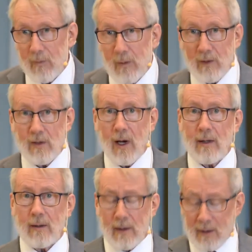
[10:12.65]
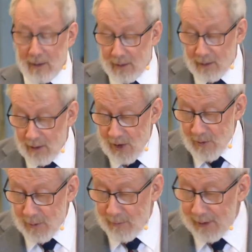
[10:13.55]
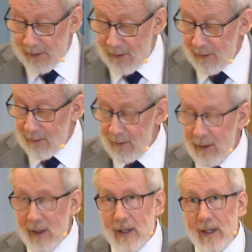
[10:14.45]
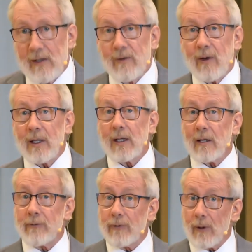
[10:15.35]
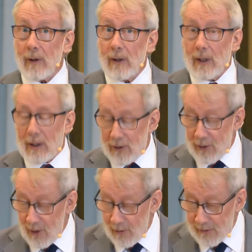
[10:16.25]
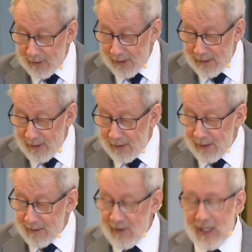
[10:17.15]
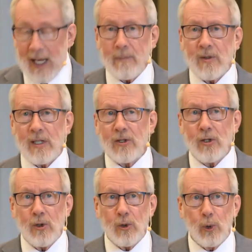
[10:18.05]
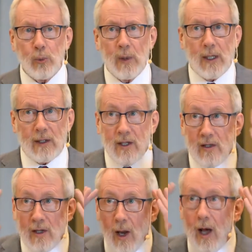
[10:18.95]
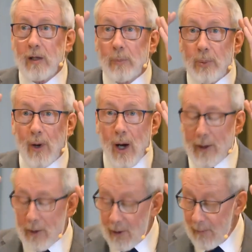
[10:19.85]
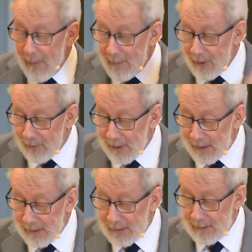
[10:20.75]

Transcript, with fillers: Now, John, the gospel writer here, is very careful to note that, that this empty tomb does not prod her memory,